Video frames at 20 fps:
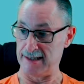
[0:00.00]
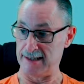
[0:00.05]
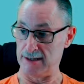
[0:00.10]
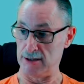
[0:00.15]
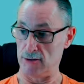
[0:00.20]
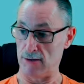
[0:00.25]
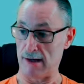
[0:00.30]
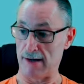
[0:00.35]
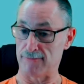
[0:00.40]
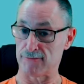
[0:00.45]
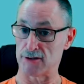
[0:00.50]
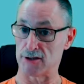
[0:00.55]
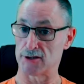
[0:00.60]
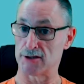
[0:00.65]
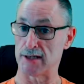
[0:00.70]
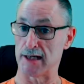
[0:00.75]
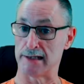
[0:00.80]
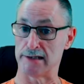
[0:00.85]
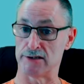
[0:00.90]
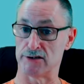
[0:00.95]
you have to
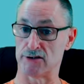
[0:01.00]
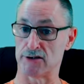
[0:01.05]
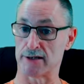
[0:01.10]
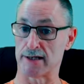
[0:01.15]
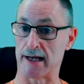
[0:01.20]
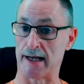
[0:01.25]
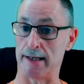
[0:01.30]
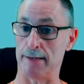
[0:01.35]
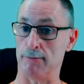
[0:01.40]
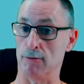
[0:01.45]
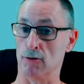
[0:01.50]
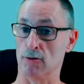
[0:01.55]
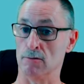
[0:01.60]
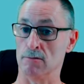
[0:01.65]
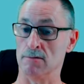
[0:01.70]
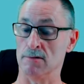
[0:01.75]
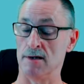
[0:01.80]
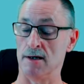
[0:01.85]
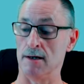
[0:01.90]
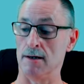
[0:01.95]
change the cable
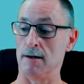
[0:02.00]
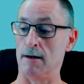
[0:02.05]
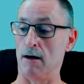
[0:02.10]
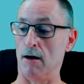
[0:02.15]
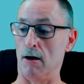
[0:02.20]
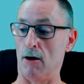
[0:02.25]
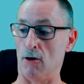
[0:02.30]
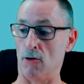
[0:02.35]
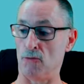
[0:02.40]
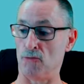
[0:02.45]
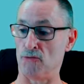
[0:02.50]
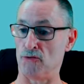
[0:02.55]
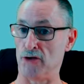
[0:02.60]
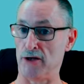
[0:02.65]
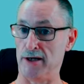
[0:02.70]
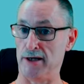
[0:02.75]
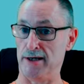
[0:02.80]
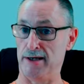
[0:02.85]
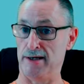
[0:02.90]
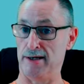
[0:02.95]
on
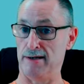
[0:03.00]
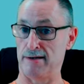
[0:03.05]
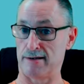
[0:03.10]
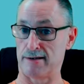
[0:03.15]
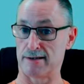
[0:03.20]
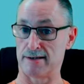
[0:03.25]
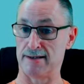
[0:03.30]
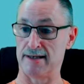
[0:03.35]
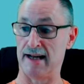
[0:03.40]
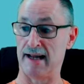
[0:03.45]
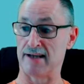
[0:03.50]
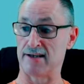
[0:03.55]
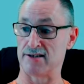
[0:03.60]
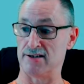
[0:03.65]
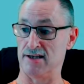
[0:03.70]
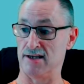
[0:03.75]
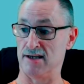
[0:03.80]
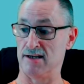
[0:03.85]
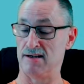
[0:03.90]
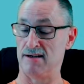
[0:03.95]
the
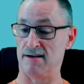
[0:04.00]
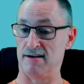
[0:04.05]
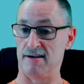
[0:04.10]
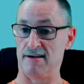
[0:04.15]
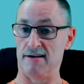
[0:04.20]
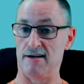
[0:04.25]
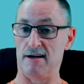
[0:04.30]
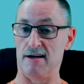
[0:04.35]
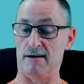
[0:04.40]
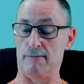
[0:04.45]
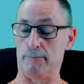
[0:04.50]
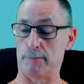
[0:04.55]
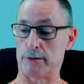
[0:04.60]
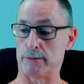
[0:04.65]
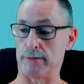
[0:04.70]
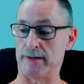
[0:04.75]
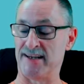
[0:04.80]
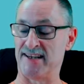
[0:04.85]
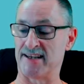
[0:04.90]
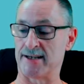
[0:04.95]
connector
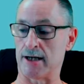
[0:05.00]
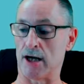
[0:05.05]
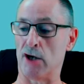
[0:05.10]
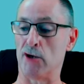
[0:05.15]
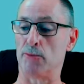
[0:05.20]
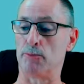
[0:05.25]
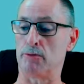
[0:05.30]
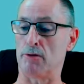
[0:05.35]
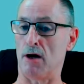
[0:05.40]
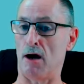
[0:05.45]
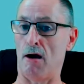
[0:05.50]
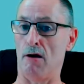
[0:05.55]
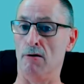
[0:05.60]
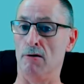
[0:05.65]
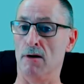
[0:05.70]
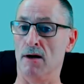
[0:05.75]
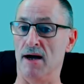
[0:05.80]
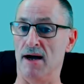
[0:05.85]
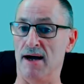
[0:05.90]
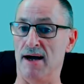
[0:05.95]
between the
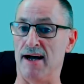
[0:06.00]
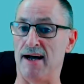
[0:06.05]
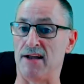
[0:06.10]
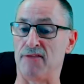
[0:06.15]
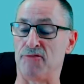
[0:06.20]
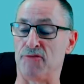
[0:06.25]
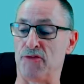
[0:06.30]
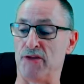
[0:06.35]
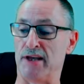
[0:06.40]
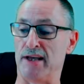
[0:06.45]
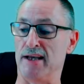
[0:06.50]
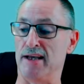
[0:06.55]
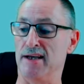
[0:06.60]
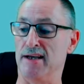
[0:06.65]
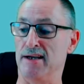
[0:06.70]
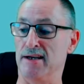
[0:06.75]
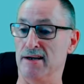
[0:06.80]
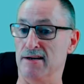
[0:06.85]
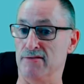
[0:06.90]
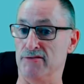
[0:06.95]
GoPro and
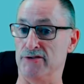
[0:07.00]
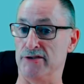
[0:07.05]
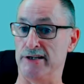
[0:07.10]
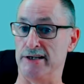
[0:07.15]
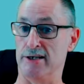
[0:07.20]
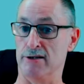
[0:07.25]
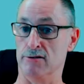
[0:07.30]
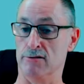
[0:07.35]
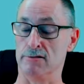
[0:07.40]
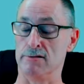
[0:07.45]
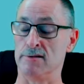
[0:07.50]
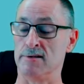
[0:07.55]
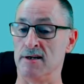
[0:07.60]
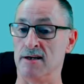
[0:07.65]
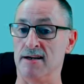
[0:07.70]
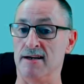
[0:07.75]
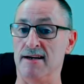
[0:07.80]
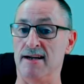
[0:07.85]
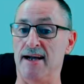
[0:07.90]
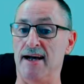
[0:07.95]
the Zhiyun,
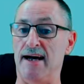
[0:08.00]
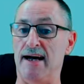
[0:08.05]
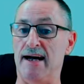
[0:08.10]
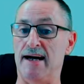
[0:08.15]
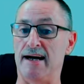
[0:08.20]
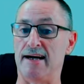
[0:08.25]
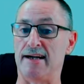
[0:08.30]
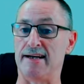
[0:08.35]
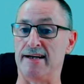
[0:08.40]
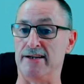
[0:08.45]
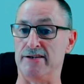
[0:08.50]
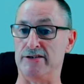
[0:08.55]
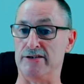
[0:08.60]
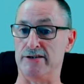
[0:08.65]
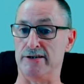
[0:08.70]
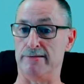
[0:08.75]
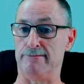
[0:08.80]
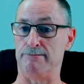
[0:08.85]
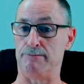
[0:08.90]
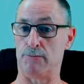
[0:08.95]
and it's
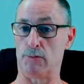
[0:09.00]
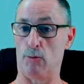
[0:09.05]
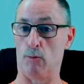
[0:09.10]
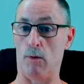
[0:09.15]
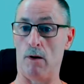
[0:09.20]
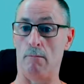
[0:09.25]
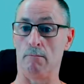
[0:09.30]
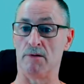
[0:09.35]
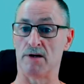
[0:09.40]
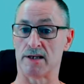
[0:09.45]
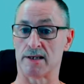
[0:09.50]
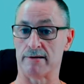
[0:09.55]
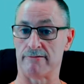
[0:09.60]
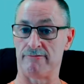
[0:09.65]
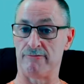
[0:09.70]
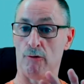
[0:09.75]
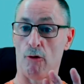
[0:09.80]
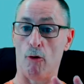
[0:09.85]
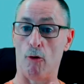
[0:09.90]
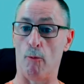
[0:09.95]
uh, the one with the
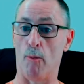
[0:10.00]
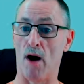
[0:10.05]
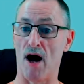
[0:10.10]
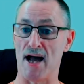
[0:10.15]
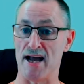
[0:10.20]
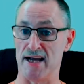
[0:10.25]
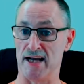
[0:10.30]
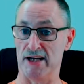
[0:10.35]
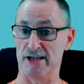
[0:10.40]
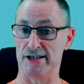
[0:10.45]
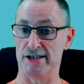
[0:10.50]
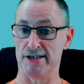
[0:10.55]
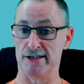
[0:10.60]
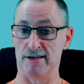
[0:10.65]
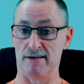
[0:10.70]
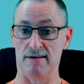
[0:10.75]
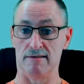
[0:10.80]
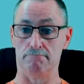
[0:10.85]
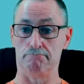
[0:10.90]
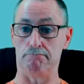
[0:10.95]
four wires
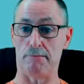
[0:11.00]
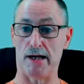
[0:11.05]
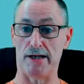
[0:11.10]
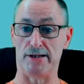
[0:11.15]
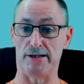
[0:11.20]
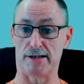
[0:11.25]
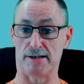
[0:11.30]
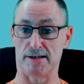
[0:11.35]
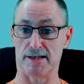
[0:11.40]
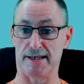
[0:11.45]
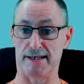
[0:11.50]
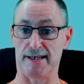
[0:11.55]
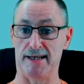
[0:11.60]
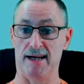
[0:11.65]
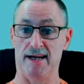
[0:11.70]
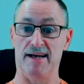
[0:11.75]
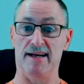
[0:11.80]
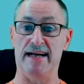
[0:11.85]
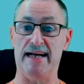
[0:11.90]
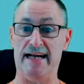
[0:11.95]
basically
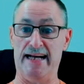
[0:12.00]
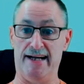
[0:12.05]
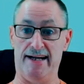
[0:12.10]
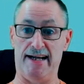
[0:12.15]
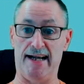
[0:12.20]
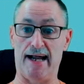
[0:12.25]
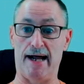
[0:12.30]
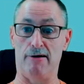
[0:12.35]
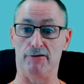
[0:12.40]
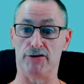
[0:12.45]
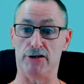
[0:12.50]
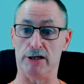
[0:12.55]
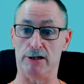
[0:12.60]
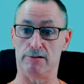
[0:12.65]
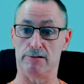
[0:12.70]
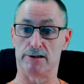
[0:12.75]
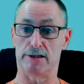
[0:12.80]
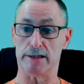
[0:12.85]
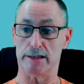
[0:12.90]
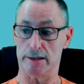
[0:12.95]
allows you
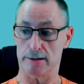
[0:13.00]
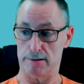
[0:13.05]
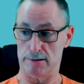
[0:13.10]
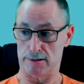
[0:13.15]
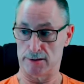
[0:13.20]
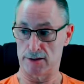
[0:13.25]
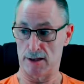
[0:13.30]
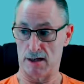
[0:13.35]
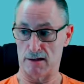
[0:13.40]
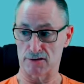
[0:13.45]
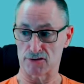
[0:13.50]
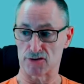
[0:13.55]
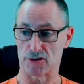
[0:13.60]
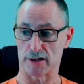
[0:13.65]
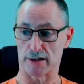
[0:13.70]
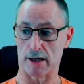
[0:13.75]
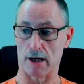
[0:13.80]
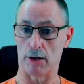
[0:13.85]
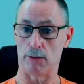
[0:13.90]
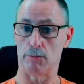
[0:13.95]
to charge the
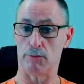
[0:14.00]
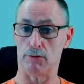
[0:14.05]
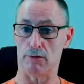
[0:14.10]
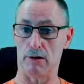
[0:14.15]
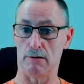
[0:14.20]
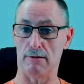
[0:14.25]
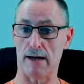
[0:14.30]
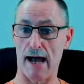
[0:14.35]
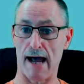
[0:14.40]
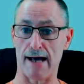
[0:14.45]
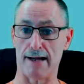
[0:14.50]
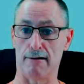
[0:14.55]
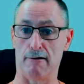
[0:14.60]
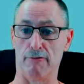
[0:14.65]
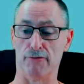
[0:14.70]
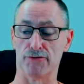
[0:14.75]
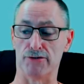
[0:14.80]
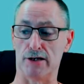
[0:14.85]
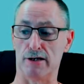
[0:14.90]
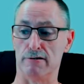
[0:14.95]
GoPro and
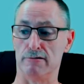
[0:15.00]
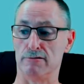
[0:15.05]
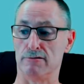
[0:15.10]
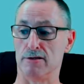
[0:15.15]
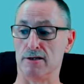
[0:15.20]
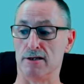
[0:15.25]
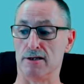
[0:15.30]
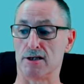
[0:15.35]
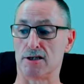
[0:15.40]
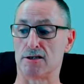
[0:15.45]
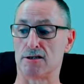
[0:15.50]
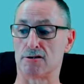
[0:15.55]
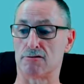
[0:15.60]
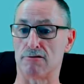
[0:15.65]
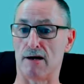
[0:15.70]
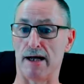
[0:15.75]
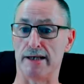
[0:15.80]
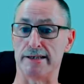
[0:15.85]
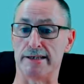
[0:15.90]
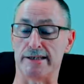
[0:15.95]
also
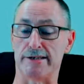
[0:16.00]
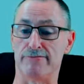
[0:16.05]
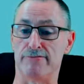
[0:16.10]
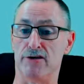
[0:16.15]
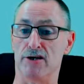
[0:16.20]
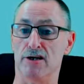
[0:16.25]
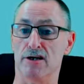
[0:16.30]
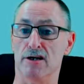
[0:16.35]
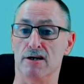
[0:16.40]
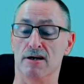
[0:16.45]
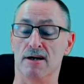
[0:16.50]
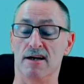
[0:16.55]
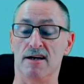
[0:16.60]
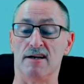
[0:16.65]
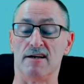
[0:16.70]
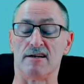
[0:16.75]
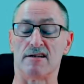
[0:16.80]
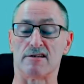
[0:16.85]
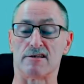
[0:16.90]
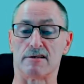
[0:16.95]
transfer
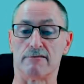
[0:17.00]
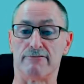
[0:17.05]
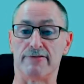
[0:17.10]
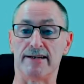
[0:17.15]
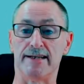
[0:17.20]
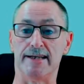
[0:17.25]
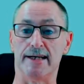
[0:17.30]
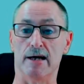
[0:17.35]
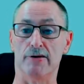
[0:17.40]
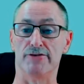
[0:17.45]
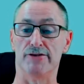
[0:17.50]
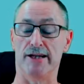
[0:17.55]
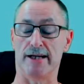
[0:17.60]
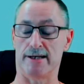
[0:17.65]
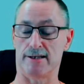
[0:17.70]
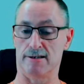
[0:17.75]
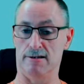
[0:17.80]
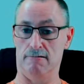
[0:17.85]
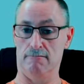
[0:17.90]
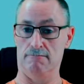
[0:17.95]
the video
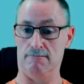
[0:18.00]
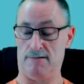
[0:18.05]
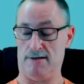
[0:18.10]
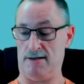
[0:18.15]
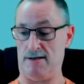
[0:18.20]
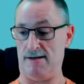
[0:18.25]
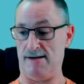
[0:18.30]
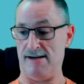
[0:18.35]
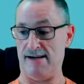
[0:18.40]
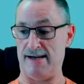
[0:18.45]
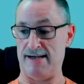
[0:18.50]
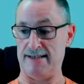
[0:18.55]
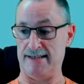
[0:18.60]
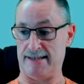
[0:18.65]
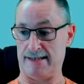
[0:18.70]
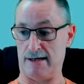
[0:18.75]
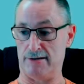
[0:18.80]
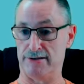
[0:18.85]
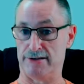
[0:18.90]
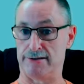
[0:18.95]
signal and it
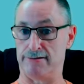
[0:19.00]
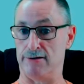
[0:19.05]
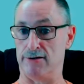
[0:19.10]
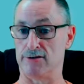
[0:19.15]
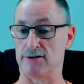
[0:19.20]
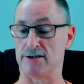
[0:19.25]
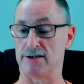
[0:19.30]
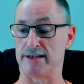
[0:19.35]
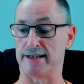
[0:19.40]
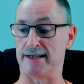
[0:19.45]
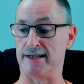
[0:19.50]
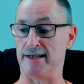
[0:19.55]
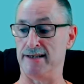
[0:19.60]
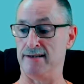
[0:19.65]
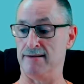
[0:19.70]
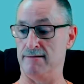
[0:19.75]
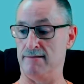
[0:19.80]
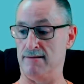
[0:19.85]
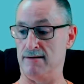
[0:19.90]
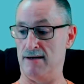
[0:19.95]
goes through to
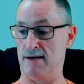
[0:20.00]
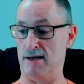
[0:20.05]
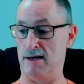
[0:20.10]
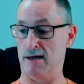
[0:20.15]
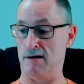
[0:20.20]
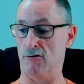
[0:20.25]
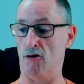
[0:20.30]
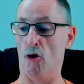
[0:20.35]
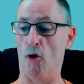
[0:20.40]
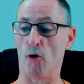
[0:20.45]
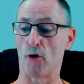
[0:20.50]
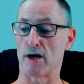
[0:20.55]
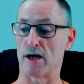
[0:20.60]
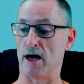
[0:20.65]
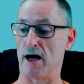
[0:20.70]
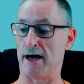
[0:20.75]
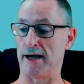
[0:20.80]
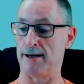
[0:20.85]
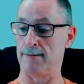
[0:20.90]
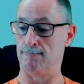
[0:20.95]
the uh,
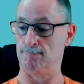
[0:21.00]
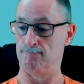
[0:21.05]
Hawkeye.